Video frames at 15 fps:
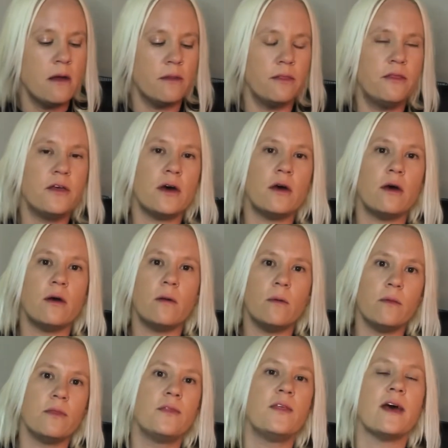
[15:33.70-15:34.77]

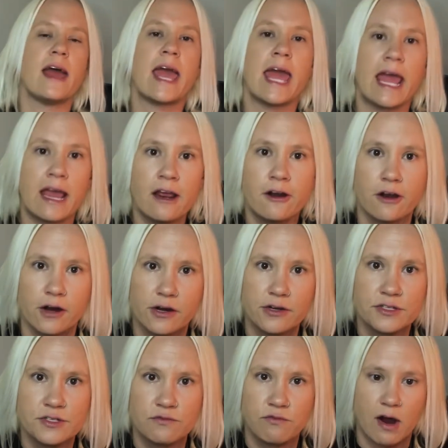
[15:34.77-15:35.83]
the
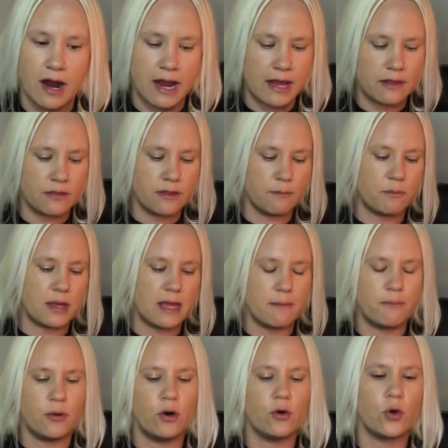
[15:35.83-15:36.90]
haters, right? The
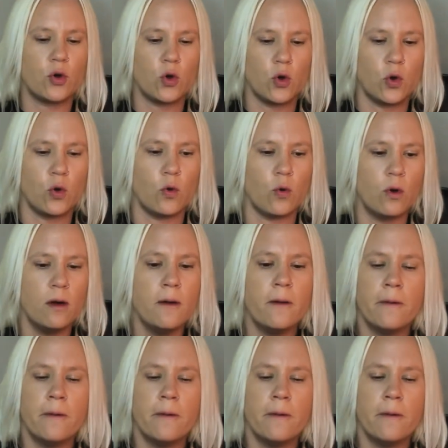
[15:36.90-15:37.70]
people who